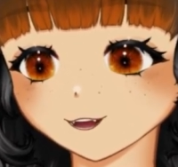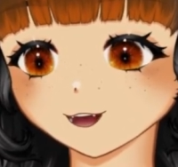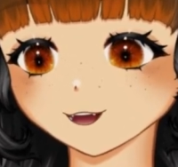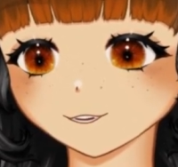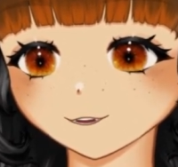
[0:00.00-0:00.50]

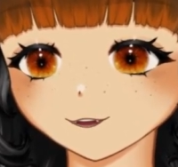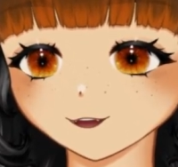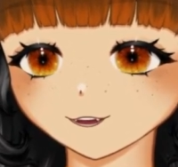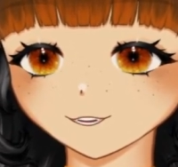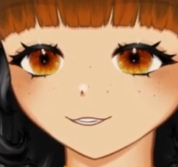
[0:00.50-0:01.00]
As the
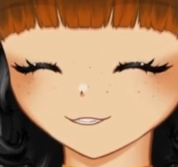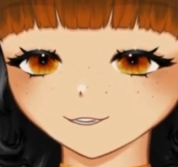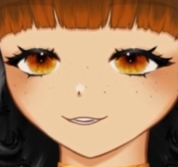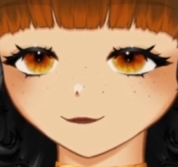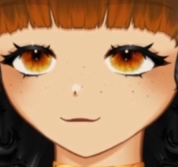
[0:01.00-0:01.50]
holiday
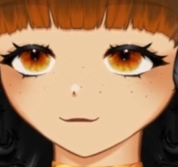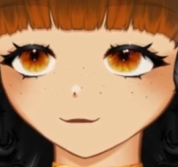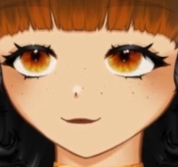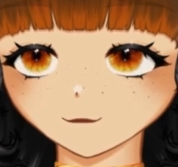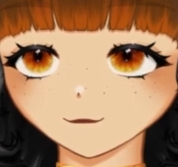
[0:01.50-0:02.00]
season drew
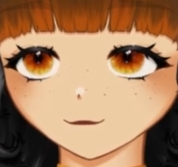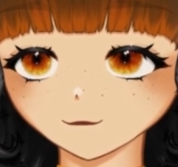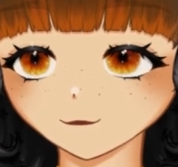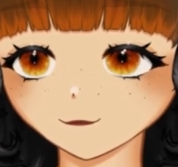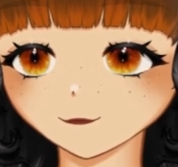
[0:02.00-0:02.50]
closer,
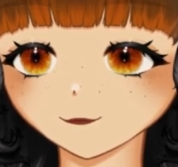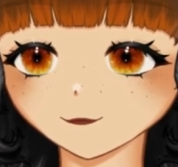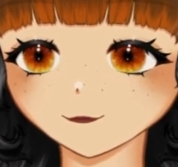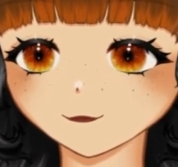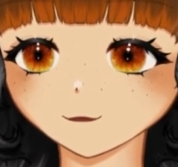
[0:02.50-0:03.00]

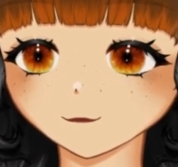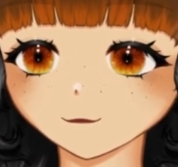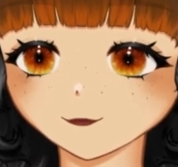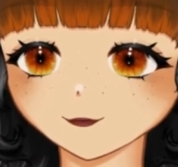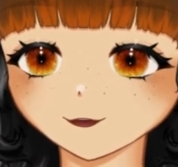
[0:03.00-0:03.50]
the boy
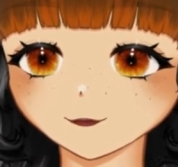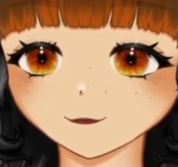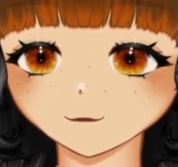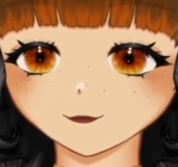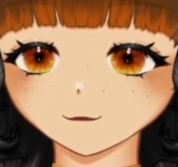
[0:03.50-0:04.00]
got on a
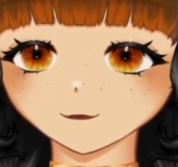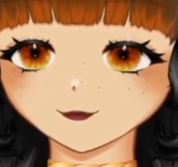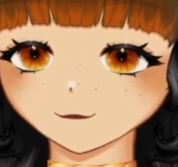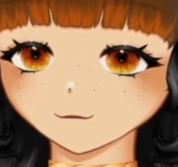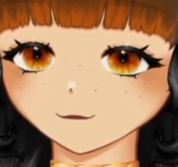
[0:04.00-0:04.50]
train back
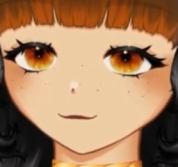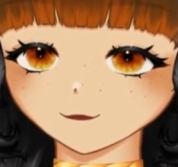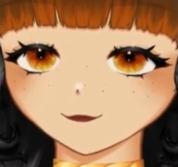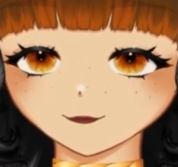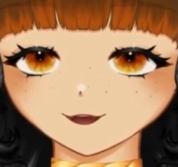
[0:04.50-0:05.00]
to his
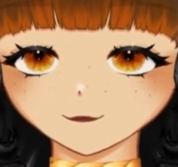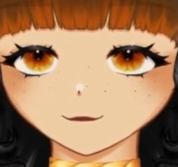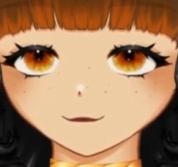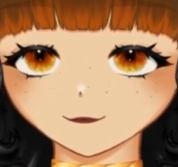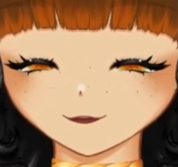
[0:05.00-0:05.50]
parents'
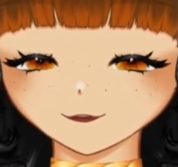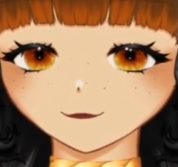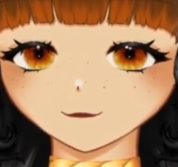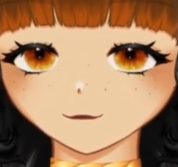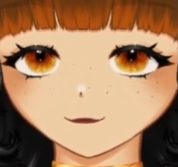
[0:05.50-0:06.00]
house in his
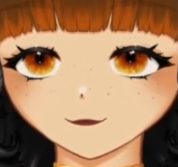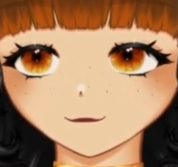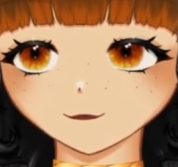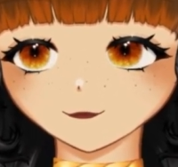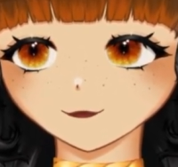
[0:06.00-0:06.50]
home
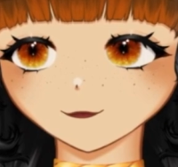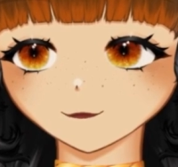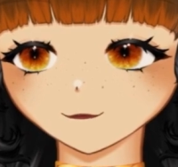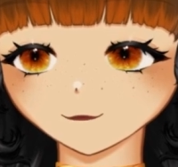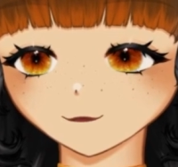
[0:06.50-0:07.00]
country.
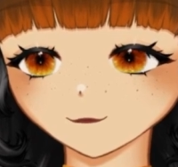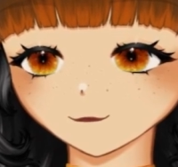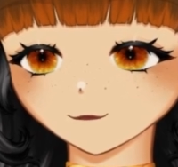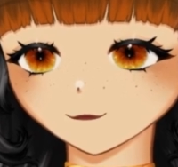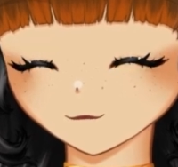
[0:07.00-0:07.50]

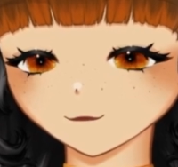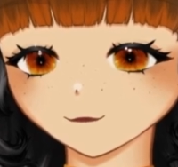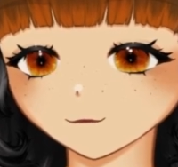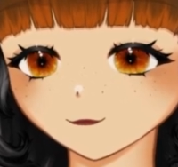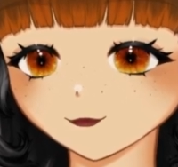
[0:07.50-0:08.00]
It was the
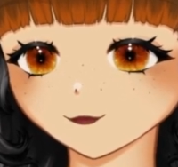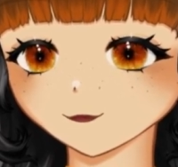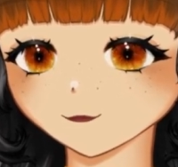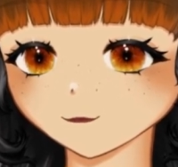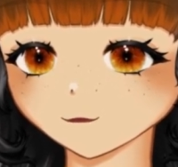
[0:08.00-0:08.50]
train he
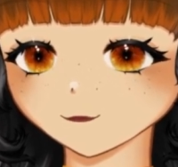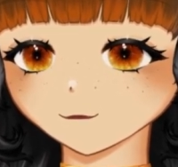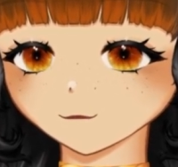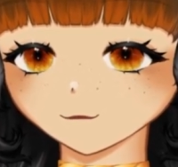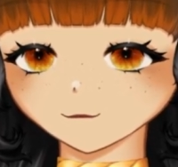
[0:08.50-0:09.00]
always
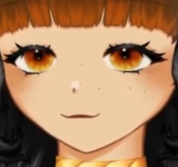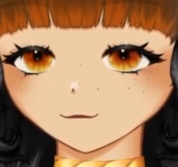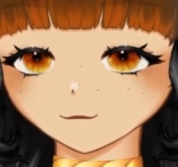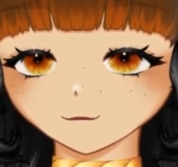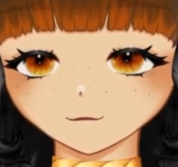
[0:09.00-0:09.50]
took to
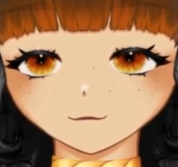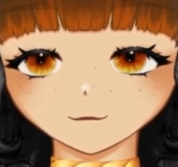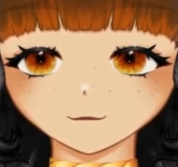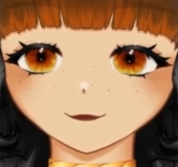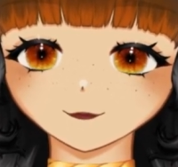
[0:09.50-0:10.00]
travel
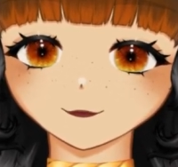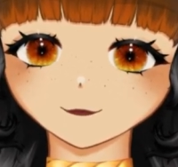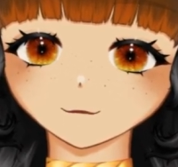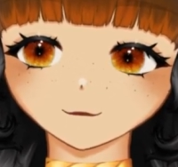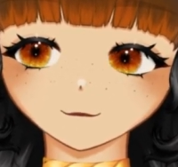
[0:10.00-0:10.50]
between his
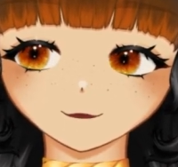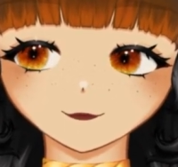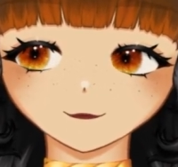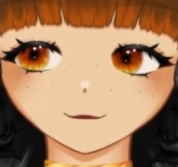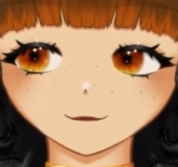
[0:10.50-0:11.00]
parents'
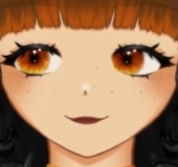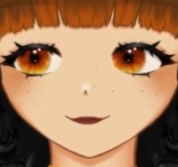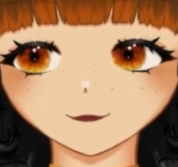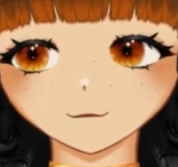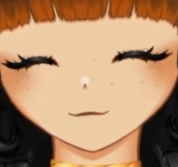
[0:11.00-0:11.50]
house and
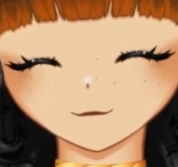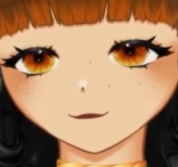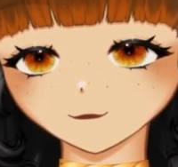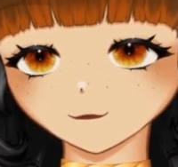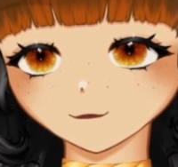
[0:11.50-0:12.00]
his
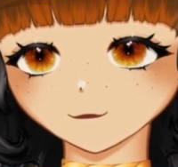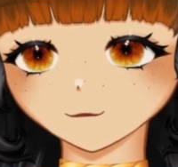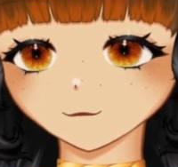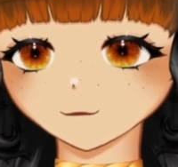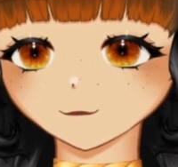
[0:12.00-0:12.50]
apartment close
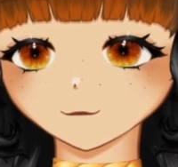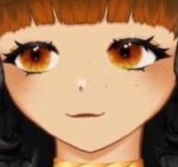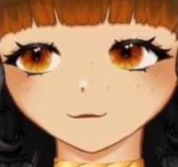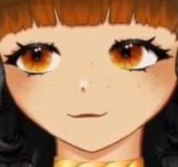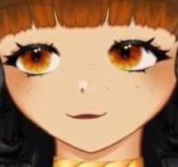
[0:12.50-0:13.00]
to his
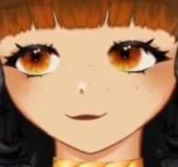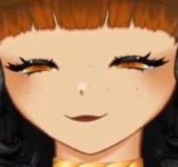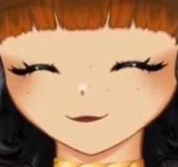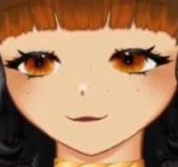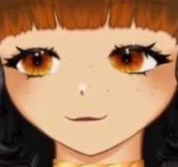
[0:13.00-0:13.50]
university,
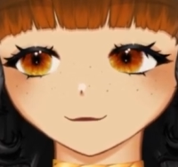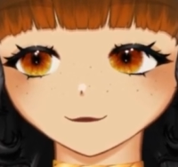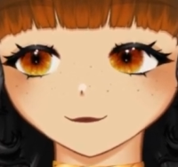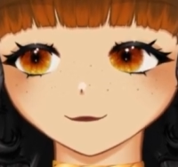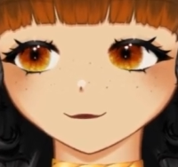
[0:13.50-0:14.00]

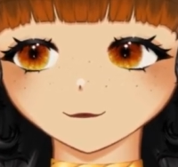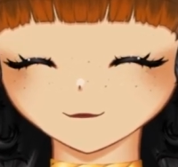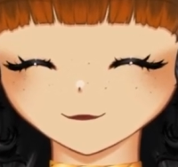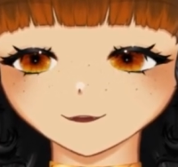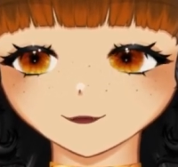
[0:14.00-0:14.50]

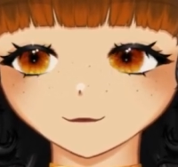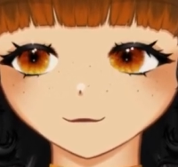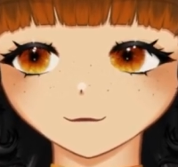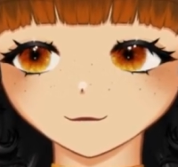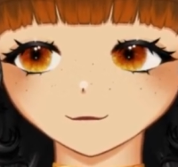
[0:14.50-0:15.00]
just like
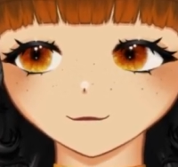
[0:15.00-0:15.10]
usual.